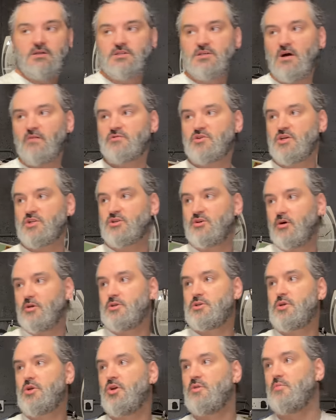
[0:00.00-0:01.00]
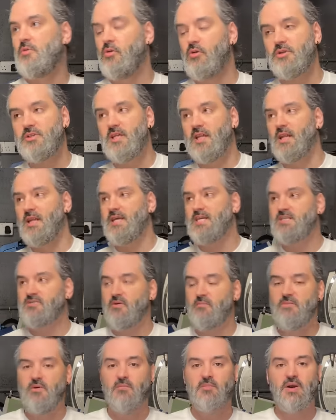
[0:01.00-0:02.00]
So I've just got two more to list
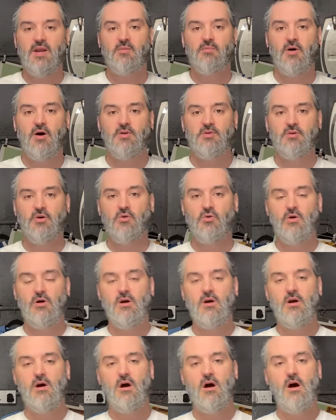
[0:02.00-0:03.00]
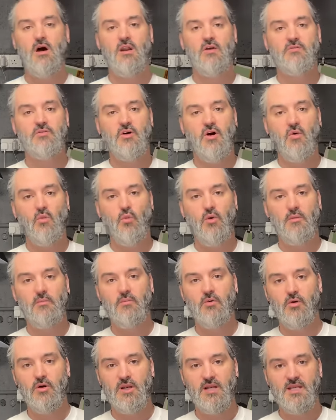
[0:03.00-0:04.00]
from the big bundle. And I've got one
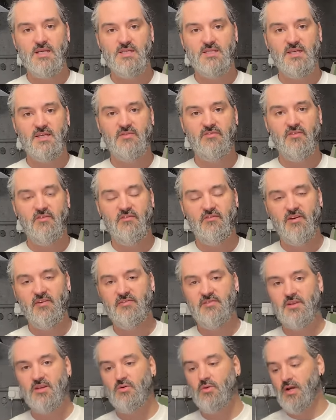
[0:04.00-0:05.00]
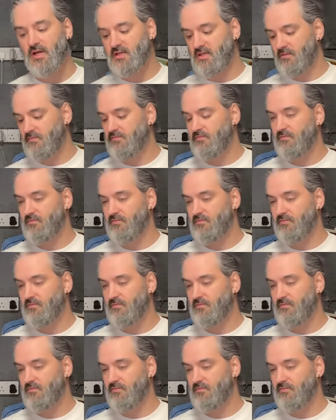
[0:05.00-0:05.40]
more listed for £50.